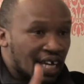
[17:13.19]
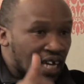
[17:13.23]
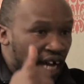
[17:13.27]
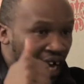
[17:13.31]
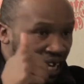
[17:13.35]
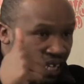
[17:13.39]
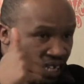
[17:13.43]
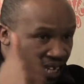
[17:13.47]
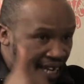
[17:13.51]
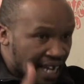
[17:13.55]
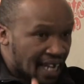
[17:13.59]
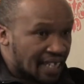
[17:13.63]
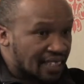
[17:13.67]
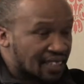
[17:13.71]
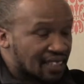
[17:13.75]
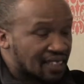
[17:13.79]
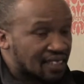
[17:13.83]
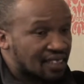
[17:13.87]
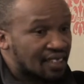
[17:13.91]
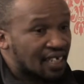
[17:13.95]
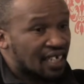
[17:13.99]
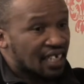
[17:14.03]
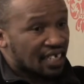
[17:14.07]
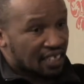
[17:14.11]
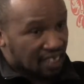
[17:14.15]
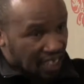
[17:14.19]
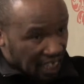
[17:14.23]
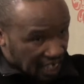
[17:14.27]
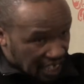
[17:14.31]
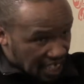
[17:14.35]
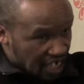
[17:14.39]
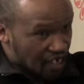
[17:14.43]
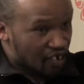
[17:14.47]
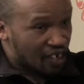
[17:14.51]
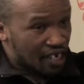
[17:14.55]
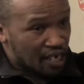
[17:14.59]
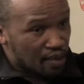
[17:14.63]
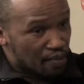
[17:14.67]
against the
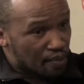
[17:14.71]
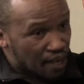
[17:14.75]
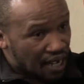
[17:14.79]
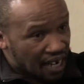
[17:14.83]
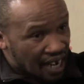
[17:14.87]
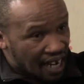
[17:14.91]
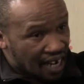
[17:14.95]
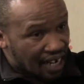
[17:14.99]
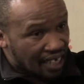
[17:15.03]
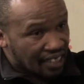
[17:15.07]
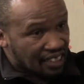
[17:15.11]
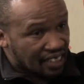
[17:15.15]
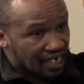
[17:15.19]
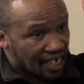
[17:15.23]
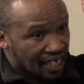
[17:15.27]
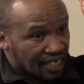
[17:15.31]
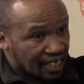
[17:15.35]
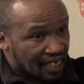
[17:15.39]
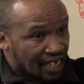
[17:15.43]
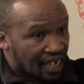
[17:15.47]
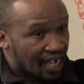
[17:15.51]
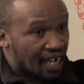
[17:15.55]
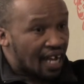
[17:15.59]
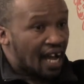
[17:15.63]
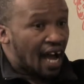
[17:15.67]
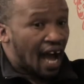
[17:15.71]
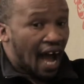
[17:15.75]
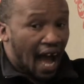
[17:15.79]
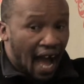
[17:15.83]
neoliberal agenda,